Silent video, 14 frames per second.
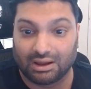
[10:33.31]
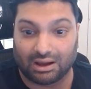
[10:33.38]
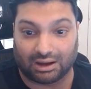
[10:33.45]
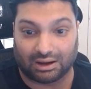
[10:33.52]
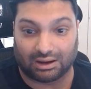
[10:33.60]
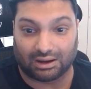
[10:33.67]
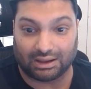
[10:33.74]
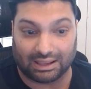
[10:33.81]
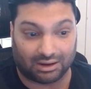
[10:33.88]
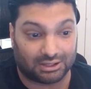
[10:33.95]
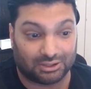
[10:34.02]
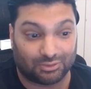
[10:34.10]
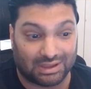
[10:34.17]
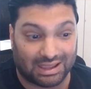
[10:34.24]
And are
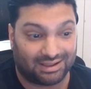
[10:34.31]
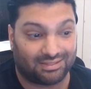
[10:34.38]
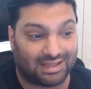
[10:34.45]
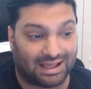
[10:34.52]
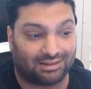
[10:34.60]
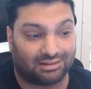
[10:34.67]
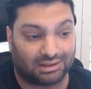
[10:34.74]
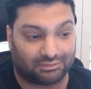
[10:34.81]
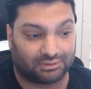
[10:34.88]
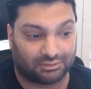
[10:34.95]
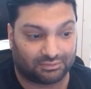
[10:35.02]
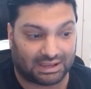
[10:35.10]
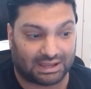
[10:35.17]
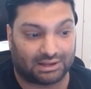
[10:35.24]
you getting that level
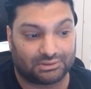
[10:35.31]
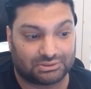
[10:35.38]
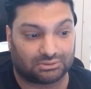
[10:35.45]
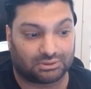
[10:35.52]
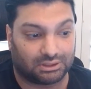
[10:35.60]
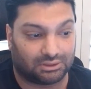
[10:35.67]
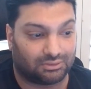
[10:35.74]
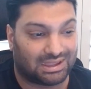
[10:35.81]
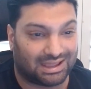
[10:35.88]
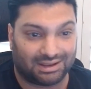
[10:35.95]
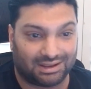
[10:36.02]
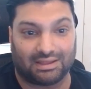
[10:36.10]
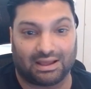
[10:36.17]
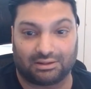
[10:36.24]
of counsel? Are you
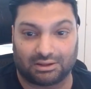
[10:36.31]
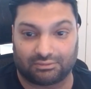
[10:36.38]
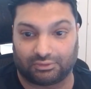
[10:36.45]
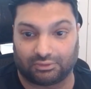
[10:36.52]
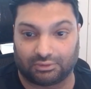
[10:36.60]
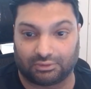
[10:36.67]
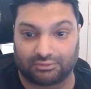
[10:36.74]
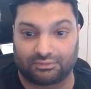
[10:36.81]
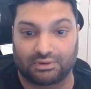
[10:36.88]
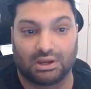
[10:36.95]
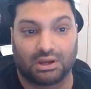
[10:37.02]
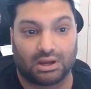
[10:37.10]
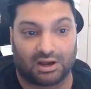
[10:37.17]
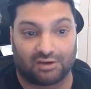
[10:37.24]
getting that level of
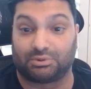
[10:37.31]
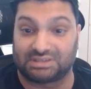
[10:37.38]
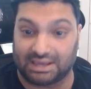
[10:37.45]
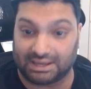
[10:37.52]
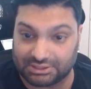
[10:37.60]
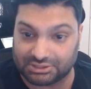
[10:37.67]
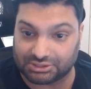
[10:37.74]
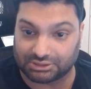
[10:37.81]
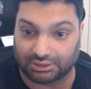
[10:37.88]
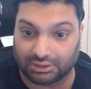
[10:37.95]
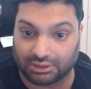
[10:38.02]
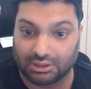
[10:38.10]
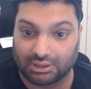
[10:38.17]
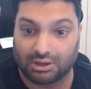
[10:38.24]

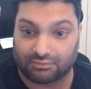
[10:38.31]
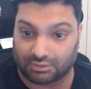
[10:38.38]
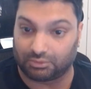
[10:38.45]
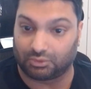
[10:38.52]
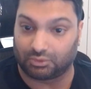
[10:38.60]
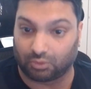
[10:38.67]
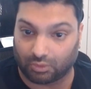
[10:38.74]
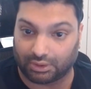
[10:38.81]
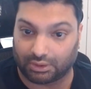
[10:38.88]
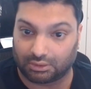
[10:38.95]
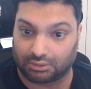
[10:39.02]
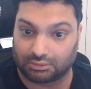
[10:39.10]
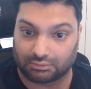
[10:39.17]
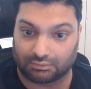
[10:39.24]
protection from your
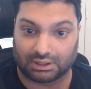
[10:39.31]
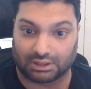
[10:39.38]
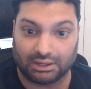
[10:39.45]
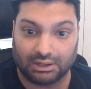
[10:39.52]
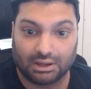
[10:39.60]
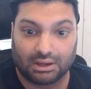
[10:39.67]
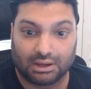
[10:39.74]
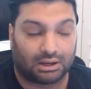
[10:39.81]
lawyer, right?